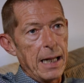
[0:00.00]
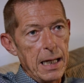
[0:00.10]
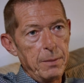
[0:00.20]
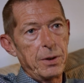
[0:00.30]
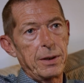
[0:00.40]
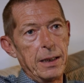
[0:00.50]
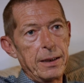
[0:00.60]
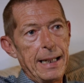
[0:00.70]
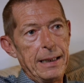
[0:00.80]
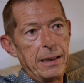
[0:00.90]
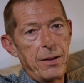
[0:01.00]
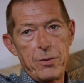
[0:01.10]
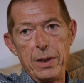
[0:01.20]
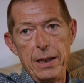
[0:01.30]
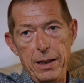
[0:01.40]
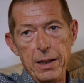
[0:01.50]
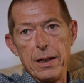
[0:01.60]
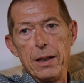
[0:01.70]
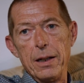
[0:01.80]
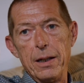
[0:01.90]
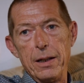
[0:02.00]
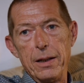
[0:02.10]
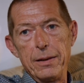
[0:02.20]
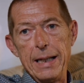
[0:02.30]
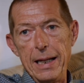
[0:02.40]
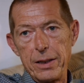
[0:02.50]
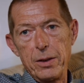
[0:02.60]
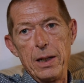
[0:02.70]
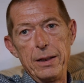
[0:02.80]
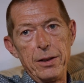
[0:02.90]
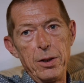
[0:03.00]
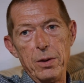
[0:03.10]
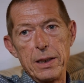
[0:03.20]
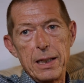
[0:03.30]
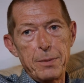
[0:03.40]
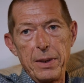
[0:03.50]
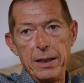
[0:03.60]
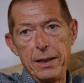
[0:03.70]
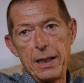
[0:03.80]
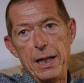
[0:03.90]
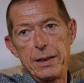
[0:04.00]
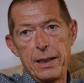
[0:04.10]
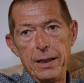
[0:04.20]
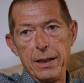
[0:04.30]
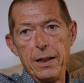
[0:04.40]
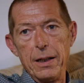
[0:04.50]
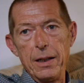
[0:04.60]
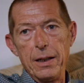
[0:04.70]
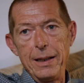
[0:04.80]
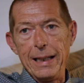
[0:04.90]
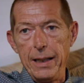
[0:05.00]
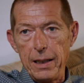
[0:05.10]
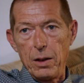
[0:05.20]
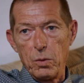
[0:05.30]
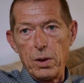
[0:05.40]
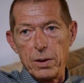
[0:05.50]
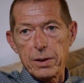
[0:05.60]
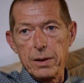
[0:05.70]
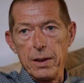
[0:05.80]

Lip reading: times since '93, NATO and the US has been engaged in illegal wars,